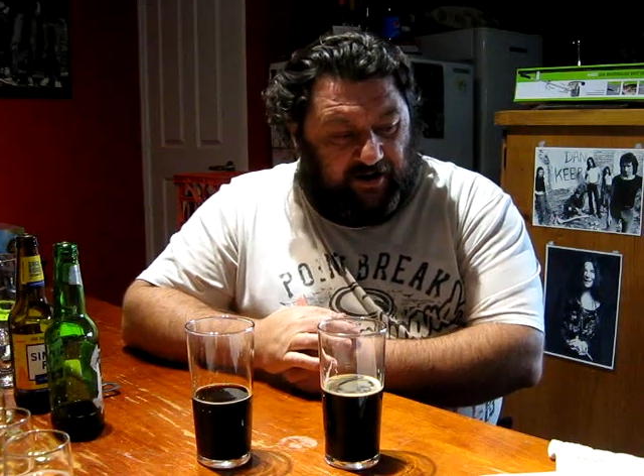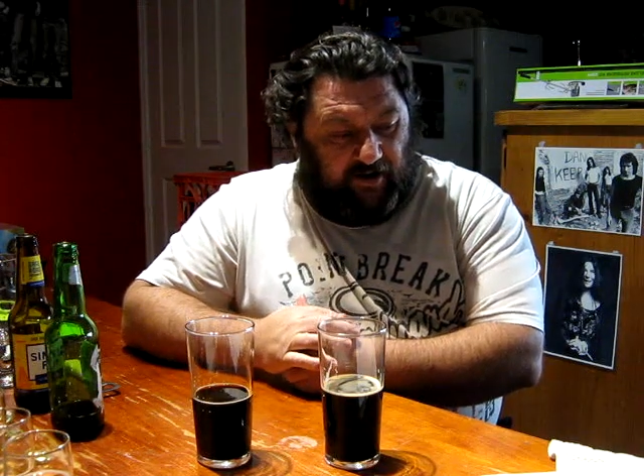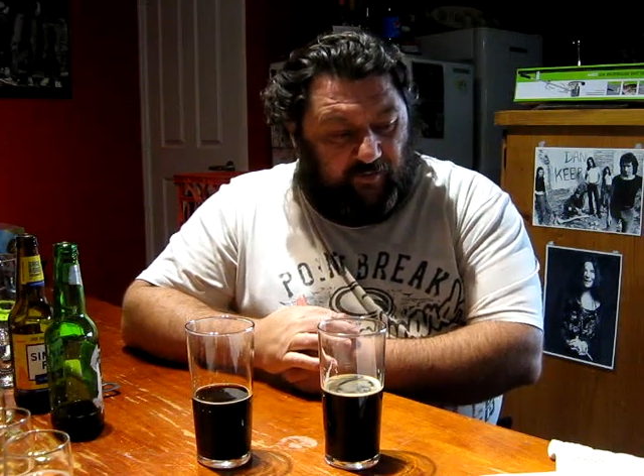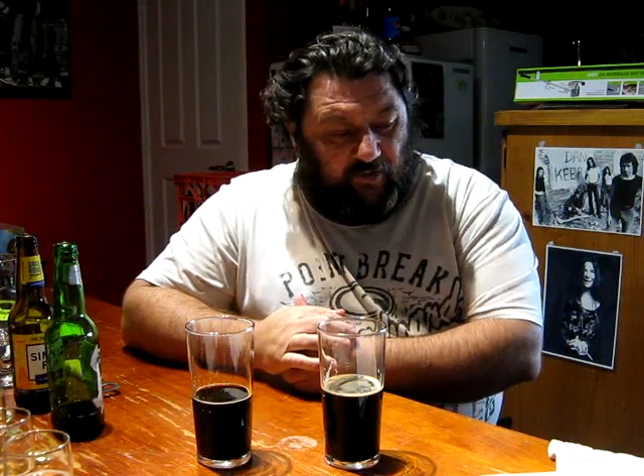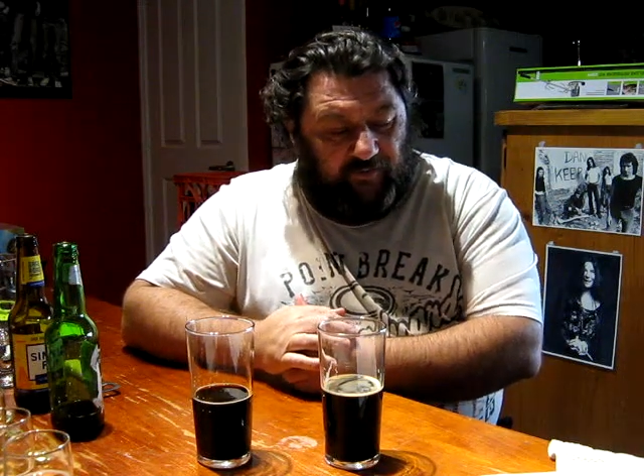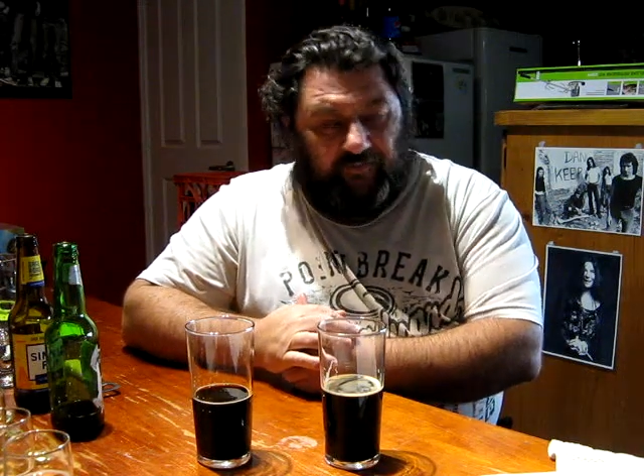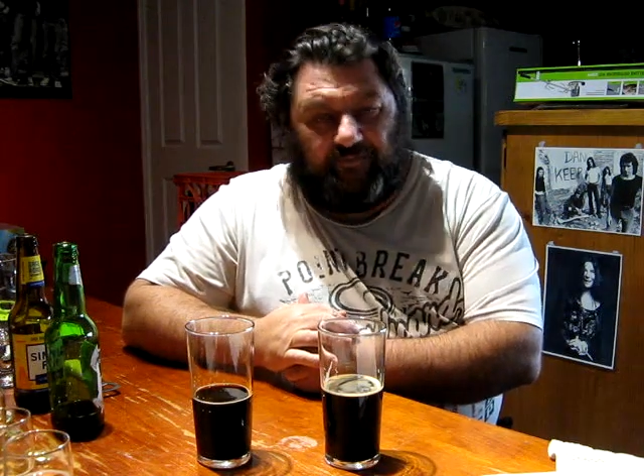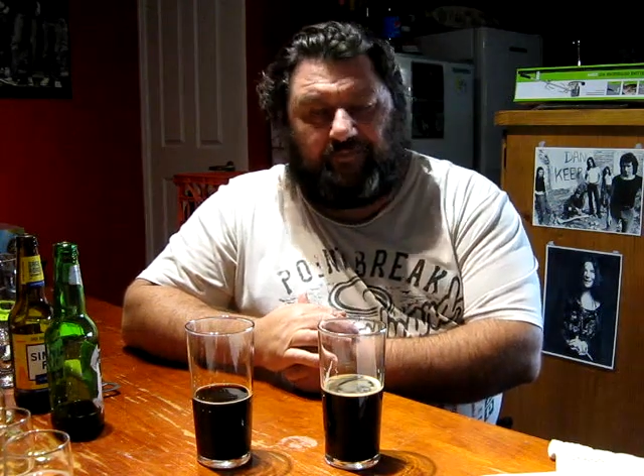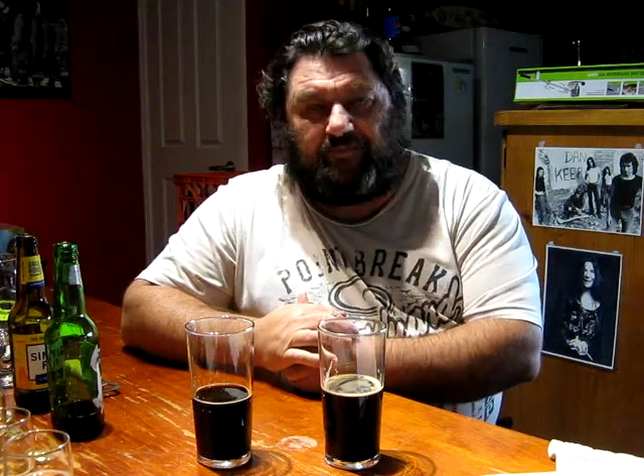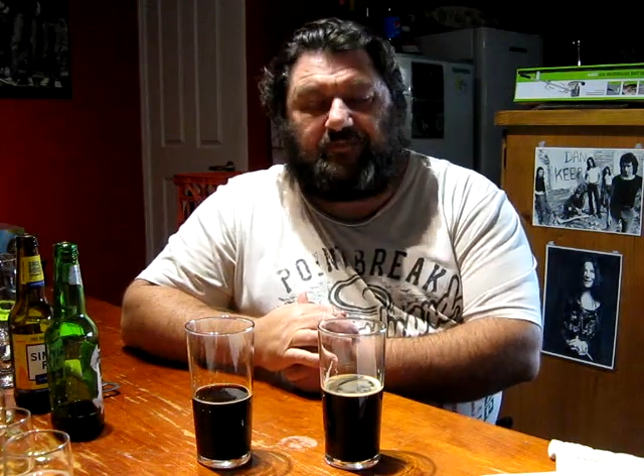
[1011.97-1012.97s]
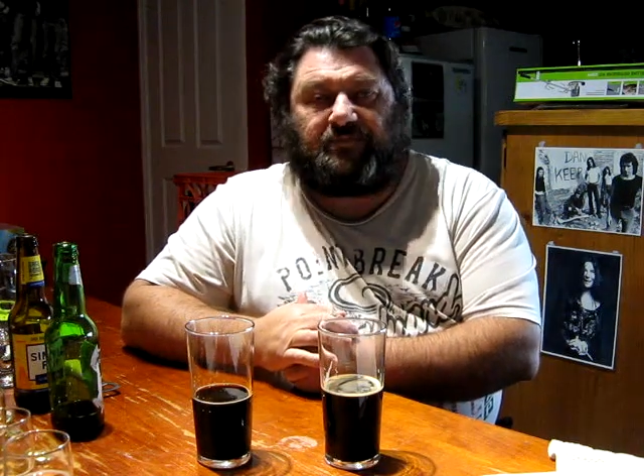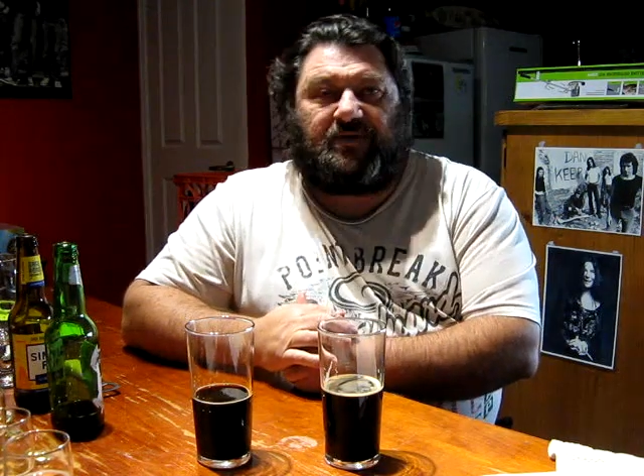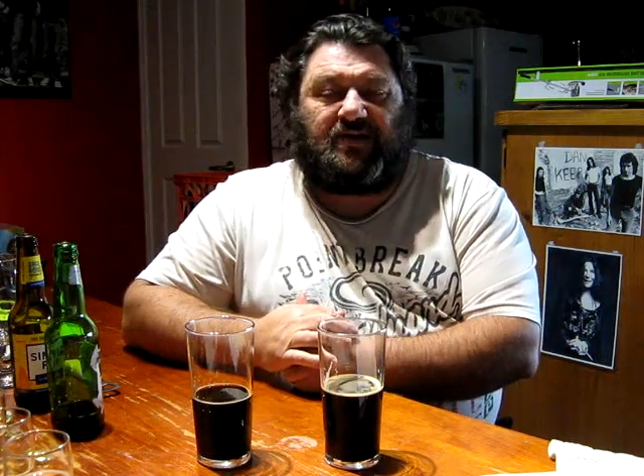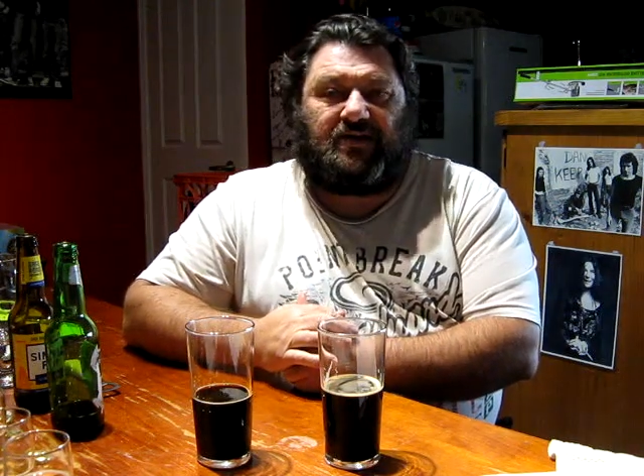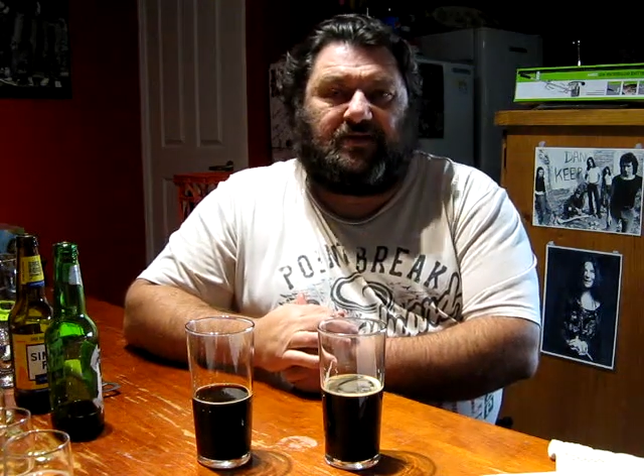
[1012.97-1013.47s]
I'm not
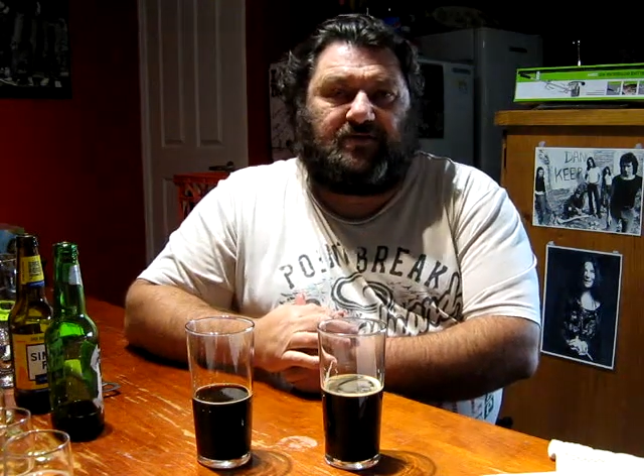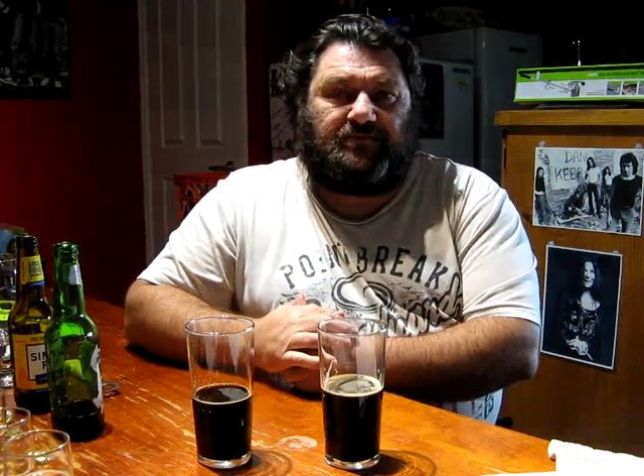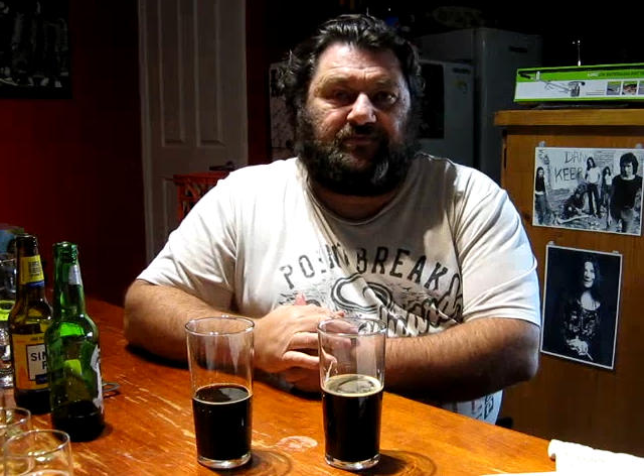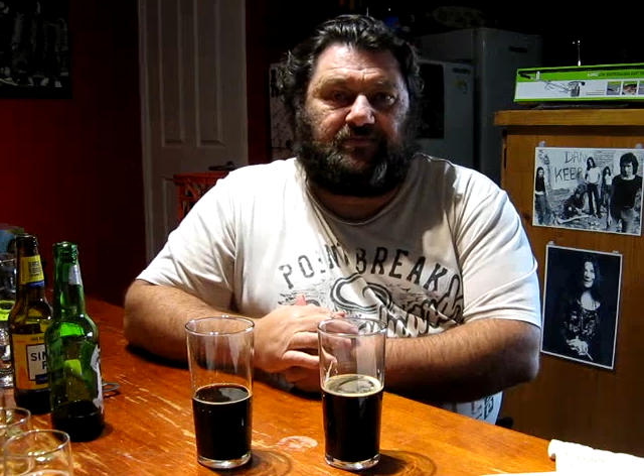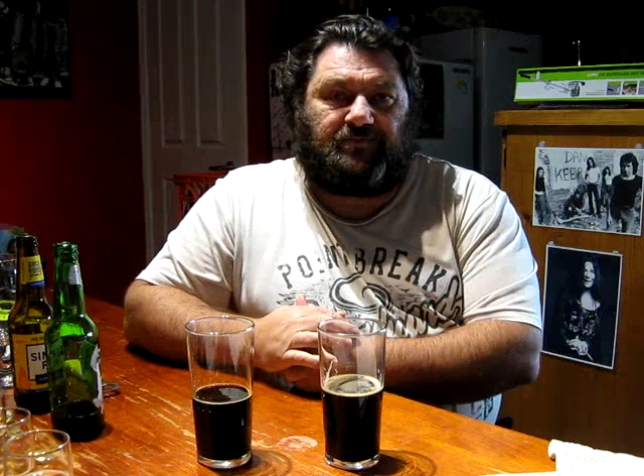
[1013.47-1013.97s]
picking them